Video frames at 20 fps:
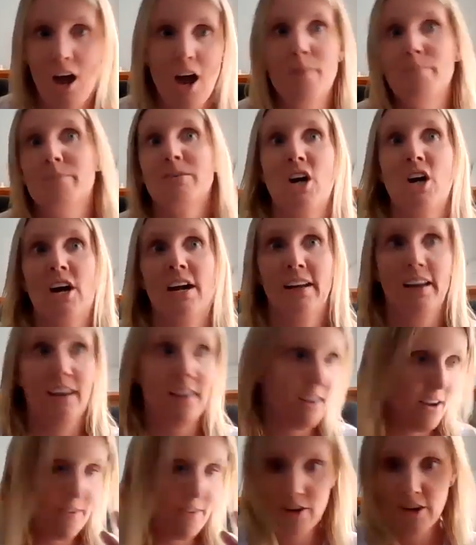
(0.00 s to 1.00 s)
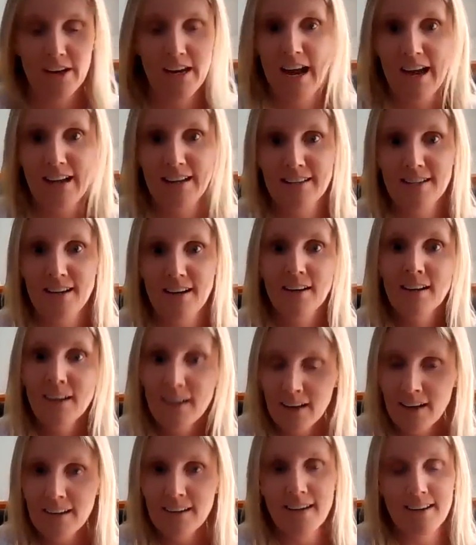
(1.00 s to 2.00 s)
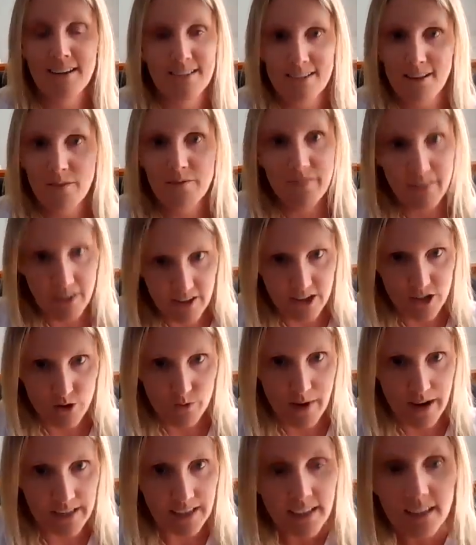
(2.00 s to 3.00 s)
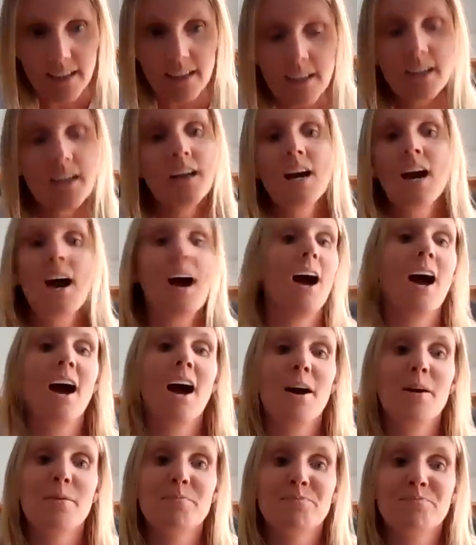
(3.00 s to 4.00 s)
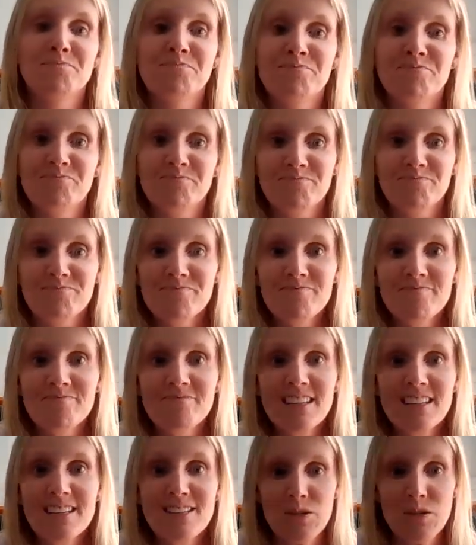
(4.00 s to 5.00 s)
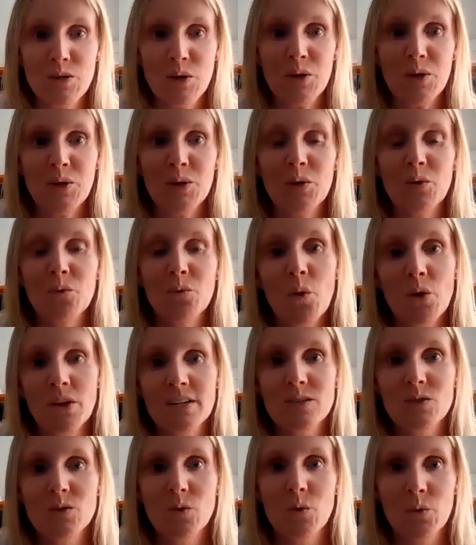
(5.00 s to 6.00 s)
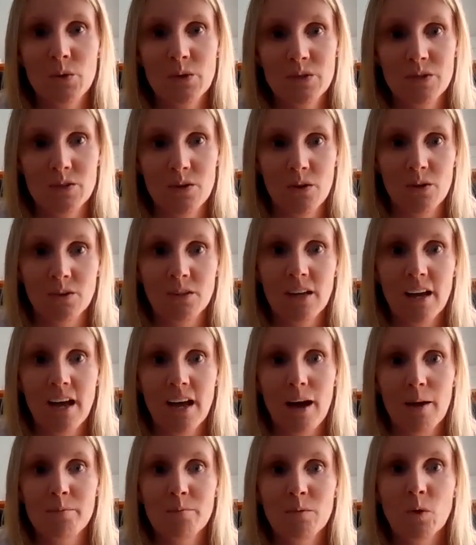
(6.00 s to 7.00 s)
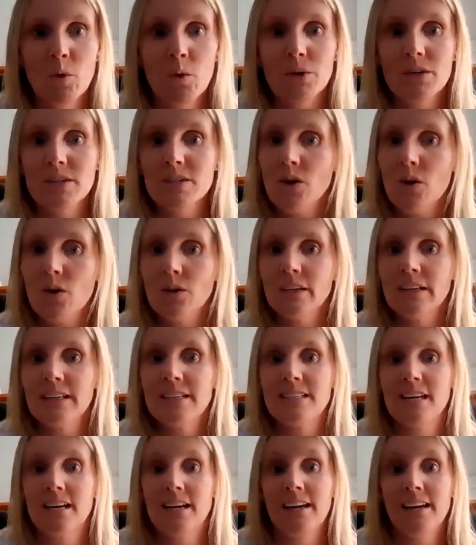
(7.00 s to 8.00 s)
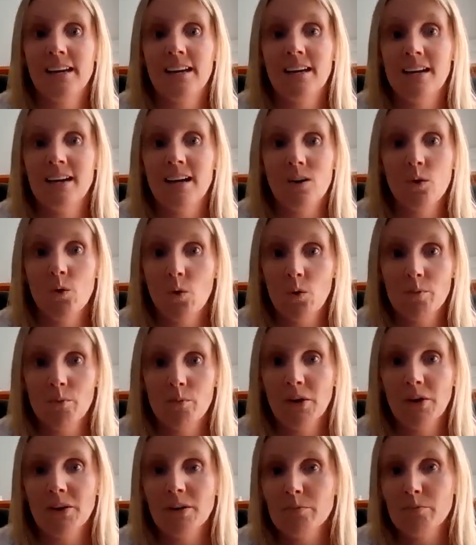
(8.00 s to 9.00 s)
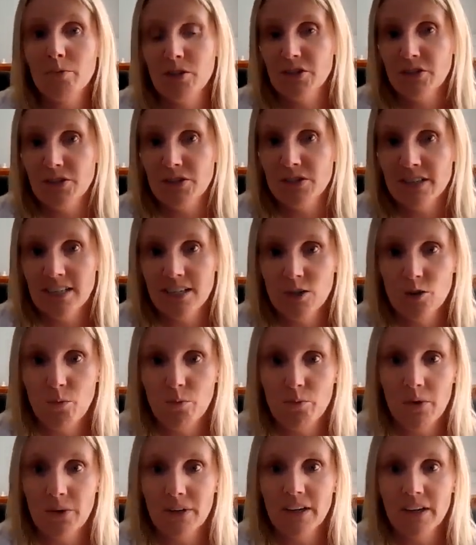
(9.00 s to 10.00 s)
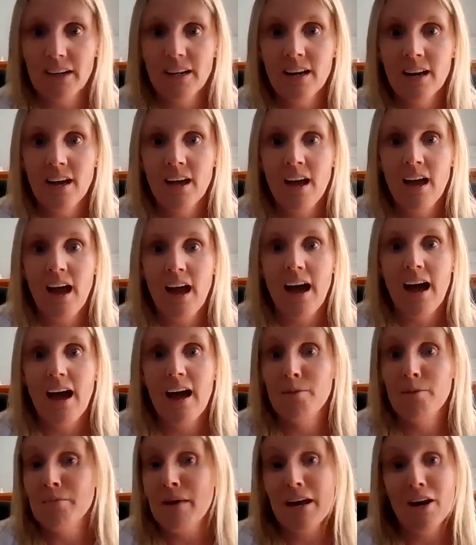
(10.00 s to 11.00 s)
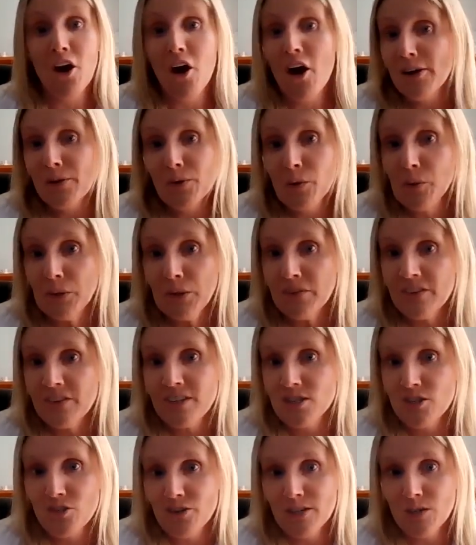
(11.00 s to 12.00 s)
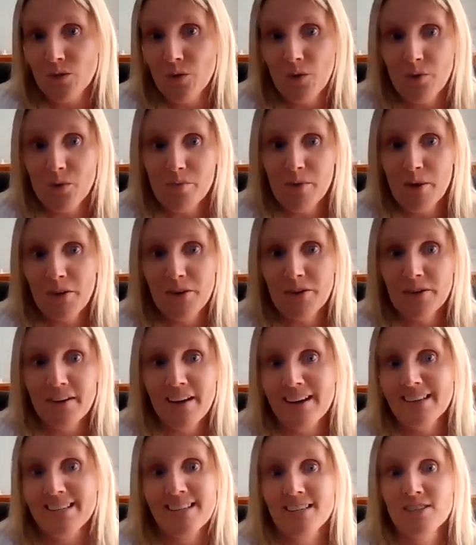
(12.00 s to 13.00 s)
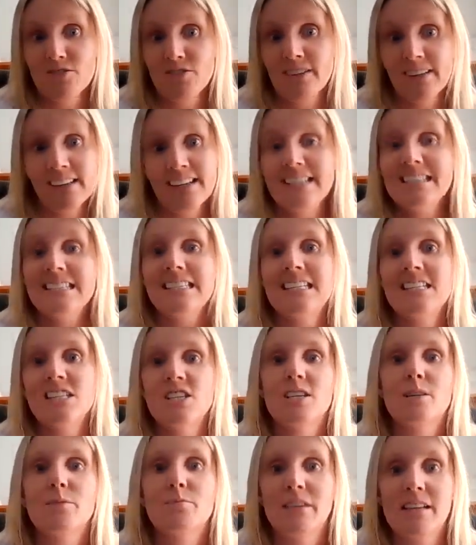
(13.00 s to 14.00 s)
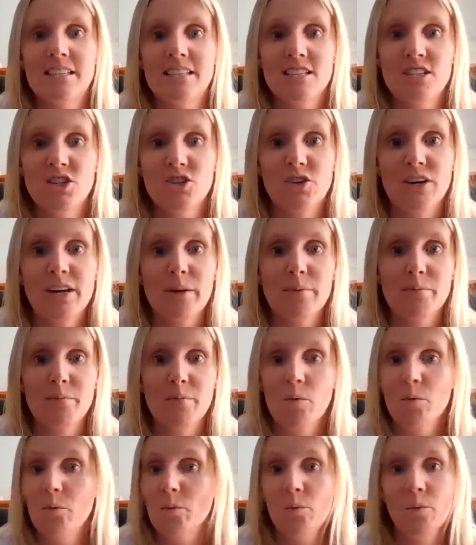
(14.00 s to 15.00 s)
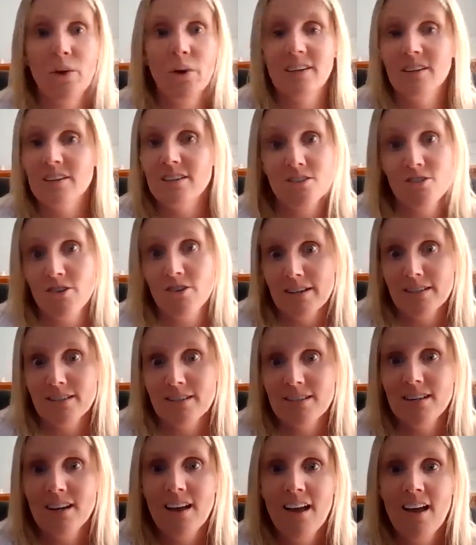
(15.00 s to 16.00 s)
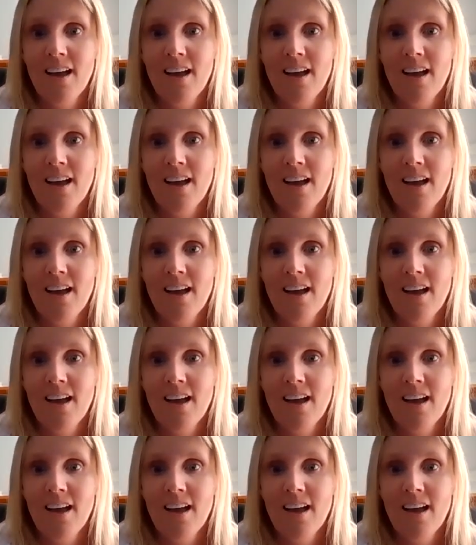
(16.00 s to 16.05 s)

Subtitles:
I'm dying, I've got cancer. Yes, I'm very dramatic. So, what is cortisol? Cortisol is a hormone produced in your body, and I call it the stress hormone as it's released into your bloodstream when you're stressed.